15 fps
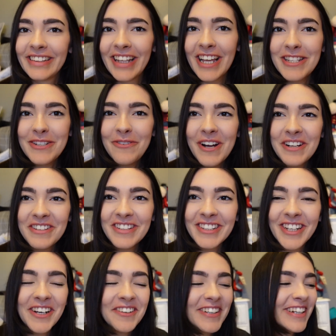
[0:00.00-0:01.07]
That's quite good
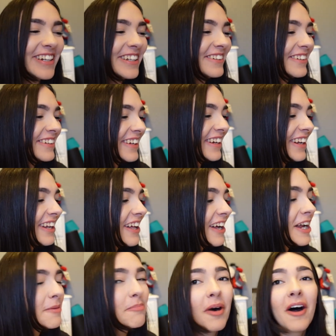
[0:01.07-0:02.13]
going, not gonna
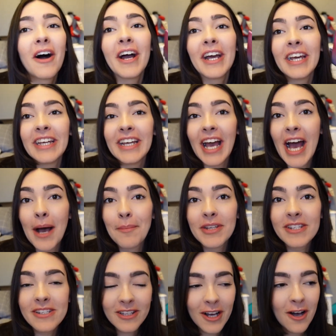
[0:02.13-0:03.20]
lie, but I am
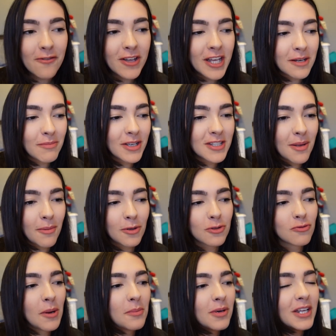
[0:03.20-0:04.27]
starving. My stomach was
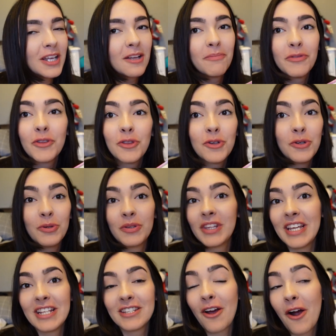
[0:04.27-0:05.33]
rumbling through
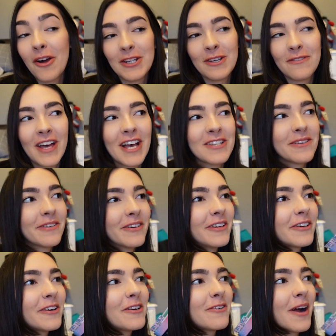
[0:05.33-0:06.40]
the entirety of that. So I'm
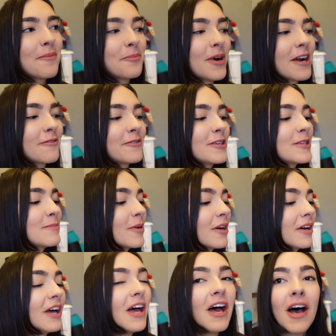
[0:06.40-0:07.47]
gonna go grab breakfast,
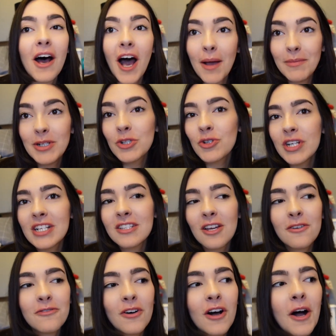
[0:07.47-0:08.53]
but I'm intrigued
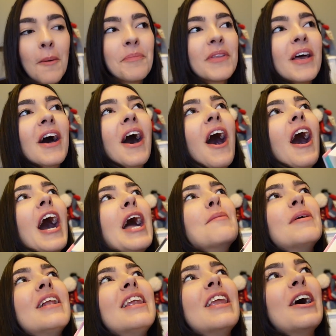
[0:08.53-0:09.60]
so far.
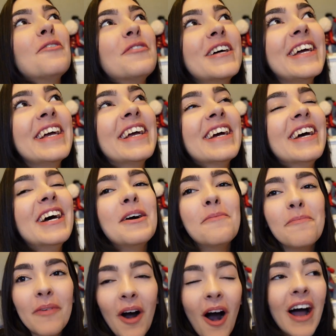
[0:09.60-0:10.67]
I'm loving
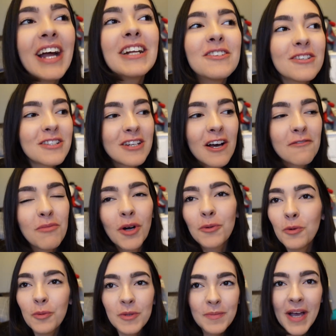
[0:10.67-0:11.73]
I just love
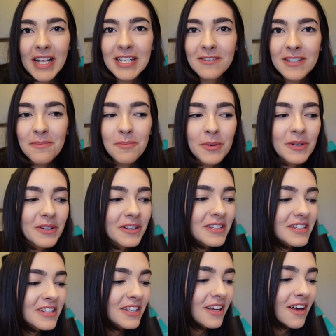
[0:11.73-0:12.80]
multiple perspectives in
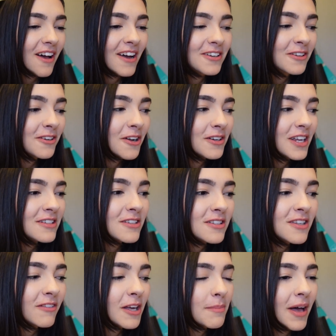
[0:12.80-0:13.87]
books. I don't know, there's just
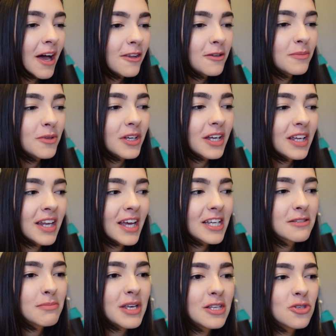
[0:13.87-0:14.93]
something about them that
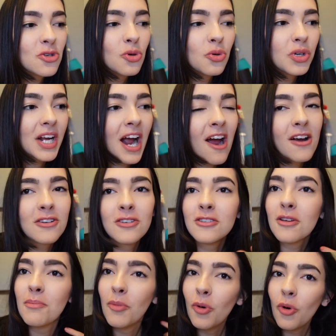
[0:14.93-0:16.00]
connects me to all the characters
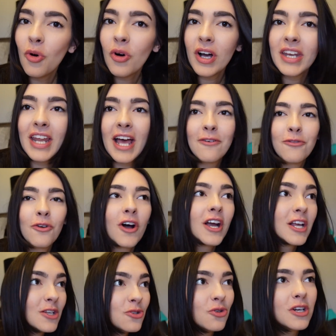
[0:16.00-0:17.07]
and more, and therefore I
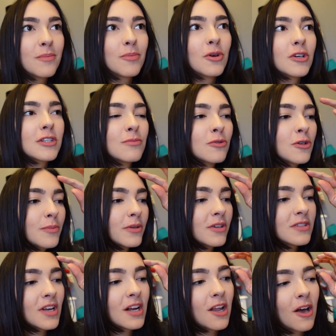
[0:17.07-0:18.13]
enjoy the books more
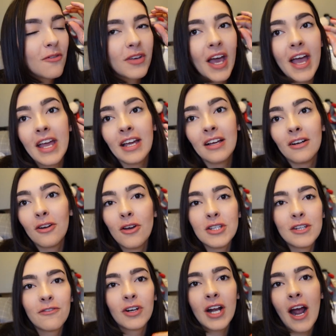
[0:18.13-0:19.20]
because I love getting loads
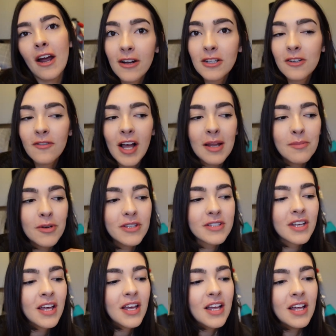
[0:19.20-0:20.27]
of different character
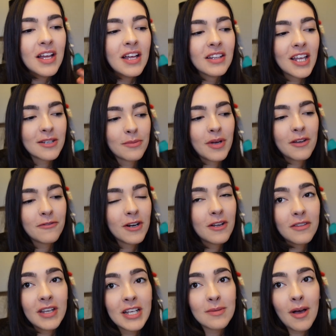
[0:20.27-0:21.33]
developments. That's one of my
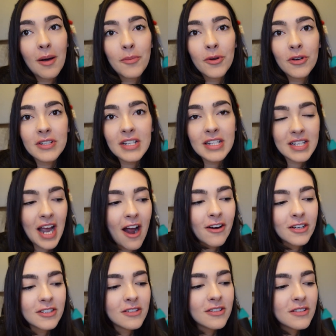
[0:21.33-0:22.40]
favourite things about books is
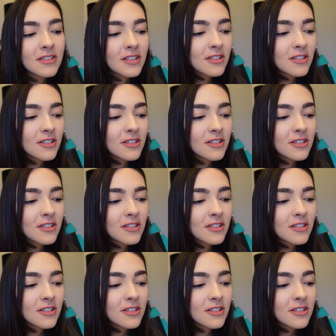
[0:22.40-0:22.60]
characters.